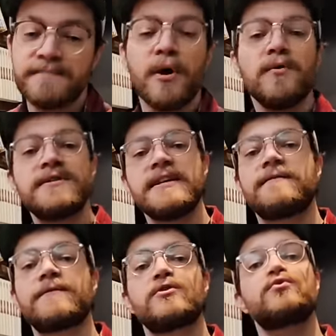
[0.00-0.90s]
posting it
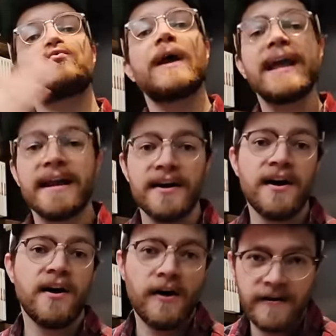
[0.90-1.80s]
for trade
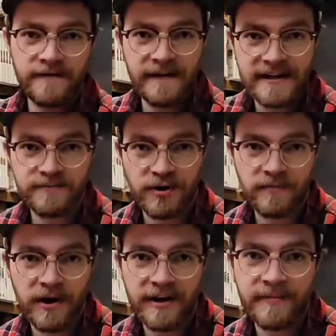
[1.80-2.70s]
on Facebook
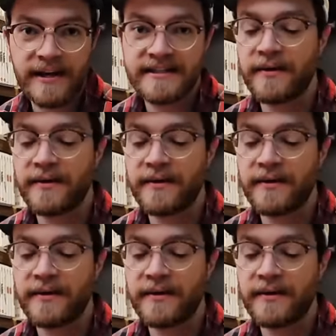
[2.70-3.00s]
Marketplace.